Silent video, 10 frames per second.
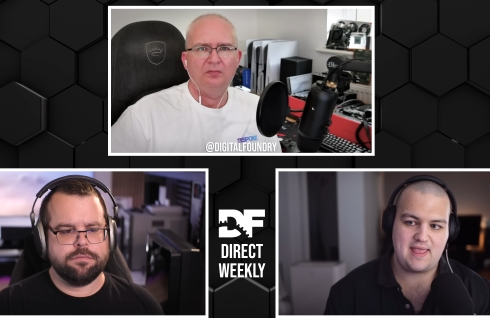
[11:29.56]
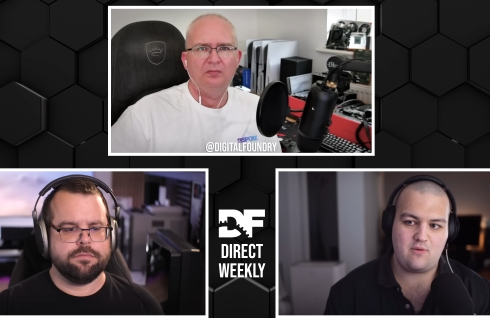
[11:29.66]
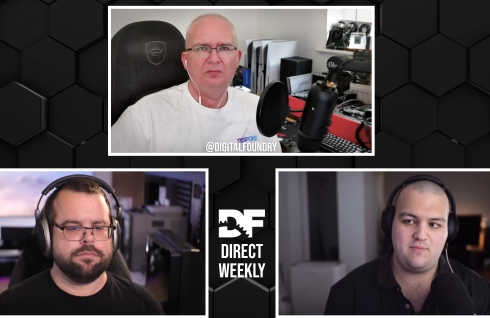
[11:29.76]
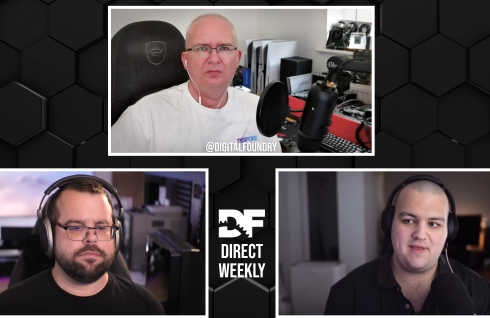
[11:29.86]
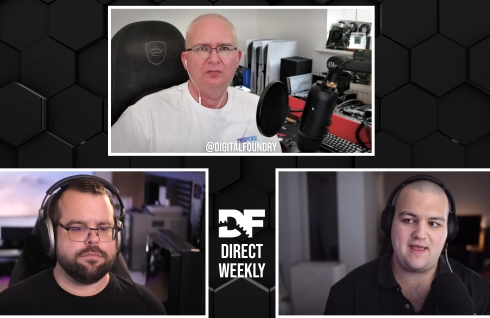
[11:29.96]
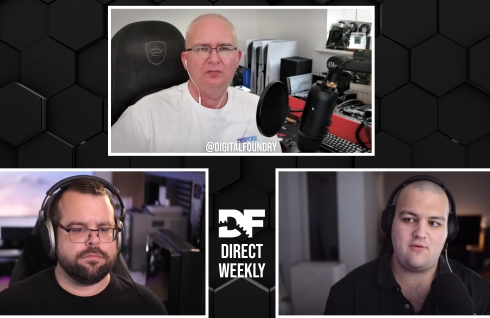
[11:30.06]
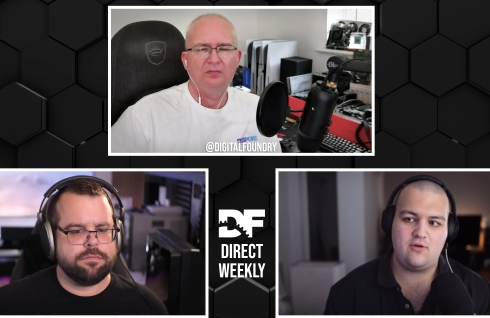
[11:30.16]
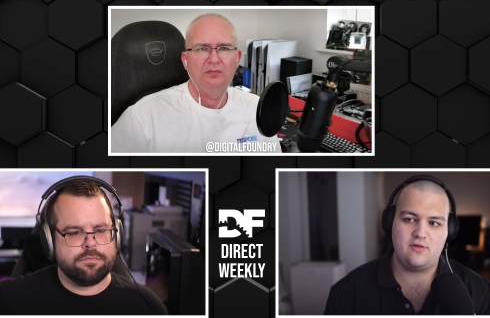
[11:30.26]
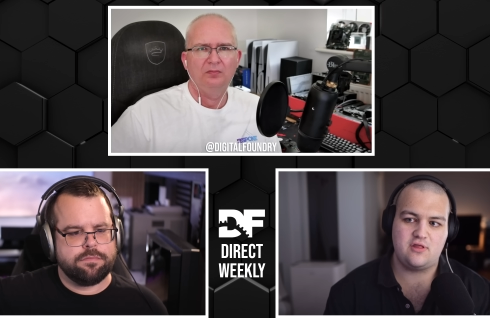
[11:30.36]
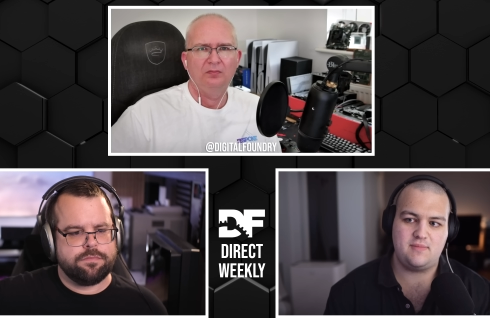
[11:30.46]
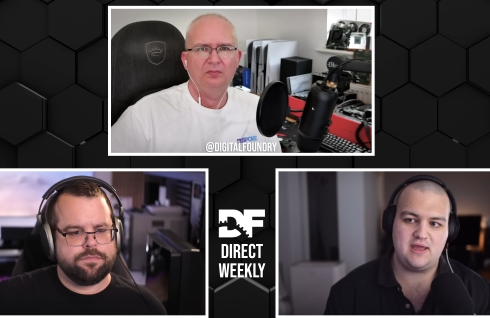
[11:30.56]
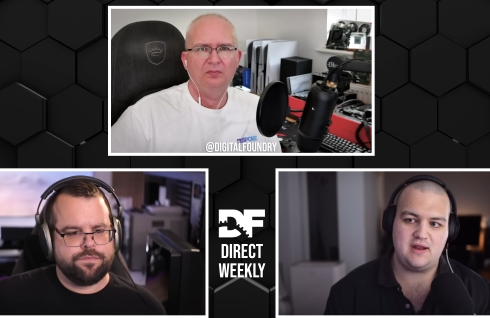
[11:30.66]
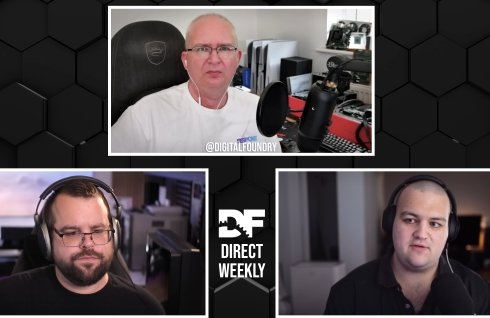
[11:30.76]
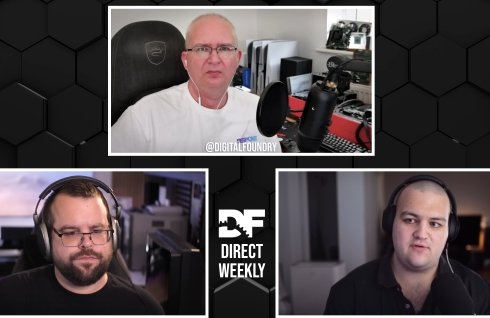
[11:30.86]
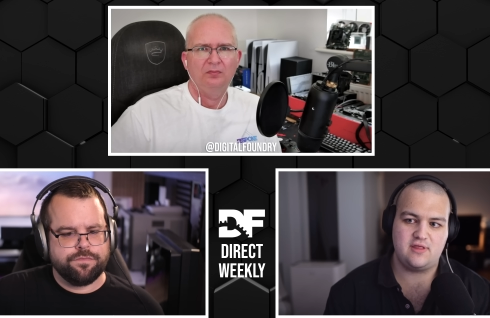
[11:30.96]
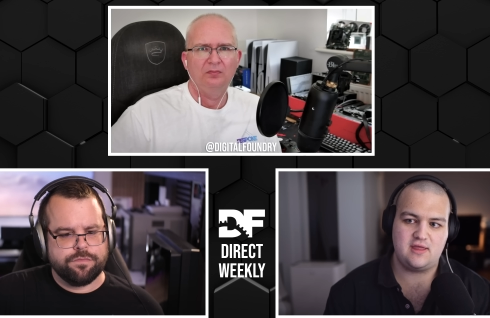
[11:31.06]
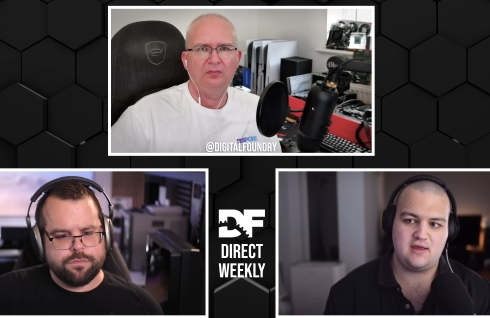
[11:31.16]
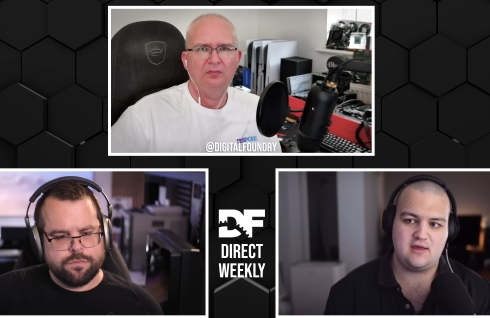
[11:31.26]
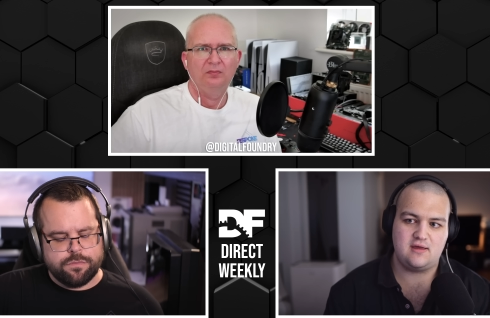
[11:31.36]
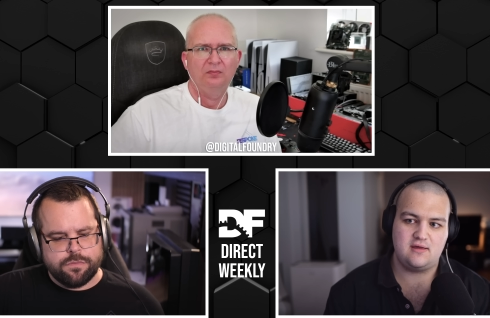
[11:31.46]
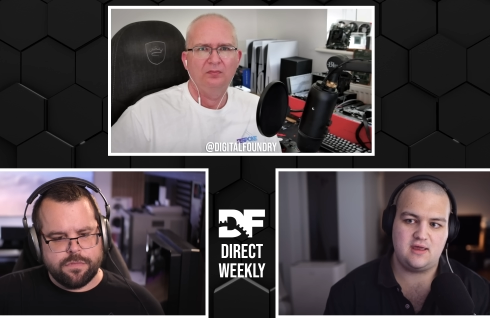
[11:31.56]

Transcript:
Speaker 1: that would be that would also be an interesting uh,